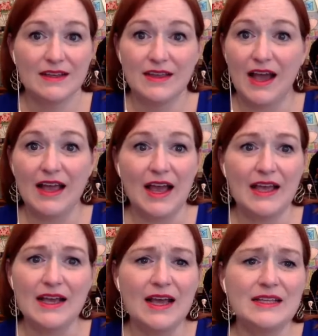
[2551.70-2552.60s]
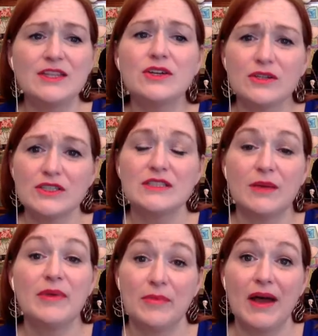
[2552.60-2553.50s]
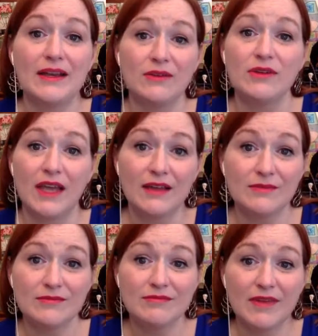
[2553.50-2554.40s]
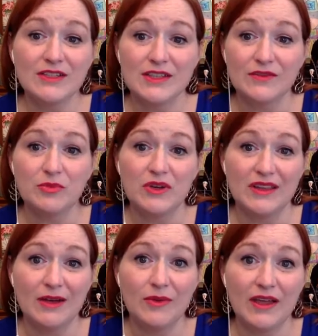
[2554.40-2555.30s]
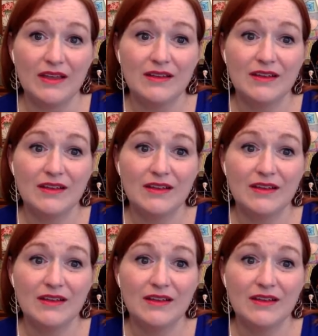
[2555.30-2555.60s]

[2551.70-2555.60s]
I, I, I there are just some people I don't get. I just have to put it that way.